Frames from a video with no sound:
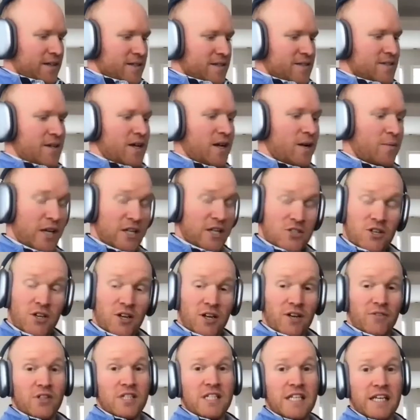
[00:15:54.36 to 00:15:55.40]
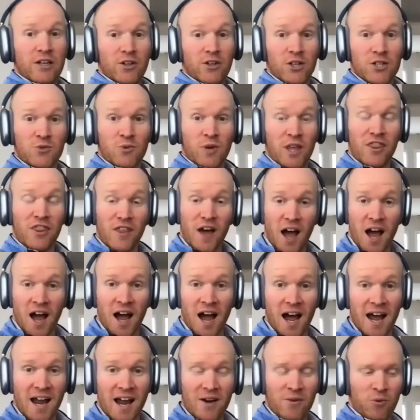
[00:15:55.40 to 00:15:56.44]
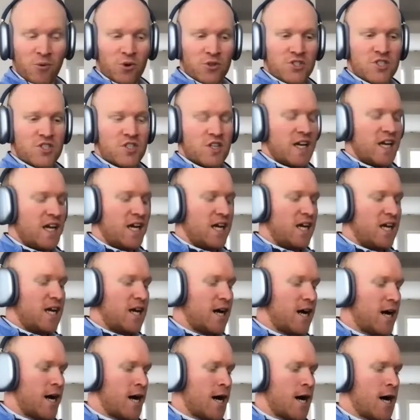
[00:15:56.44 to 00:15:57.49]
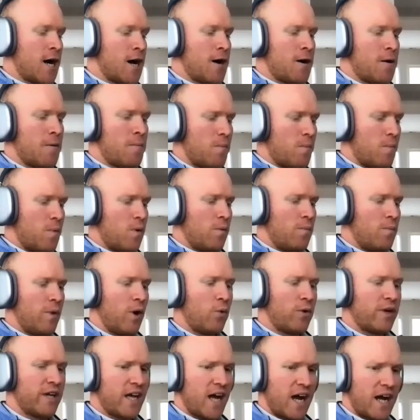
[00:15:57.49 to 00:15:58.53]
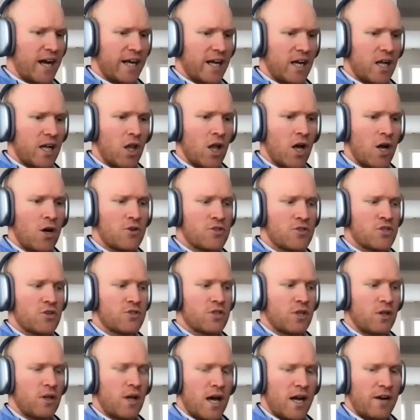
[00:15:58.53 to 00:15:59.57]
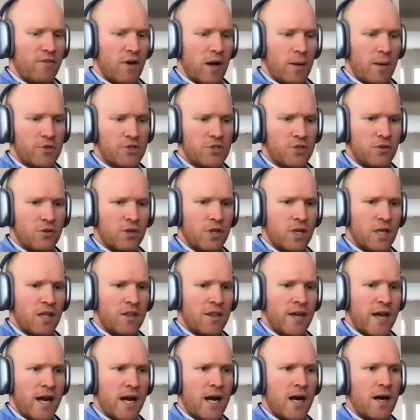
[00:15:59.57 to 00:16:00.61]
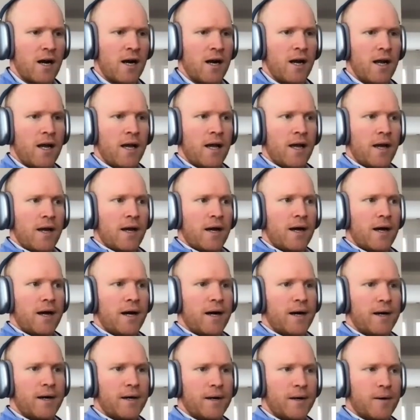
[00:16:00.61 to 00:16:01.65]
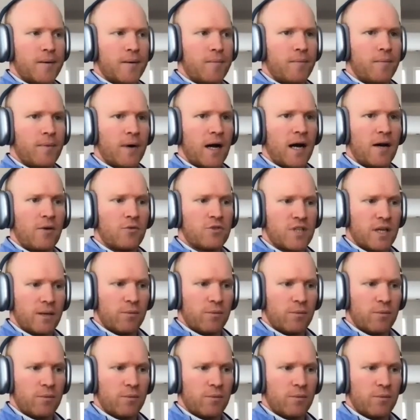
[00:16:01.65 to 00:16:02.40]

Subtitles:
it's going to be as good of a deal as we thought. We'll see. But we got it closed. There's a lot of opportunity there. I was